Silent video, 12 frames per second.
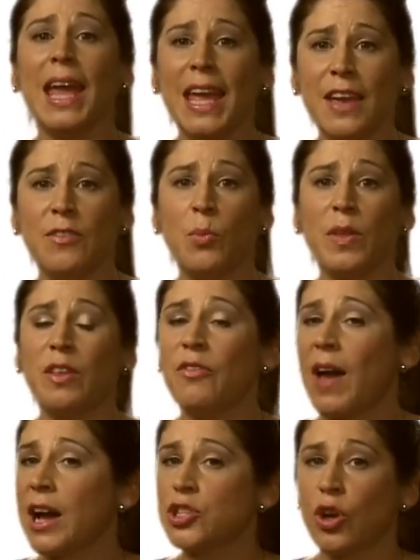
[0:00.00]
even when the
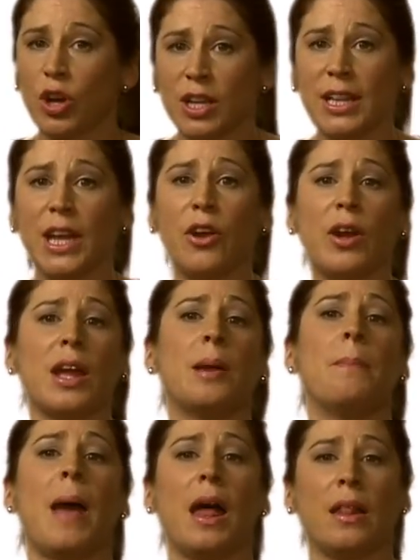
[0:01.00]
facts are clear and
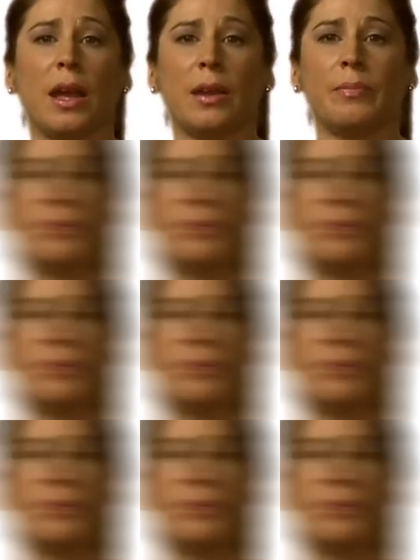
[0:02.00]
compelling.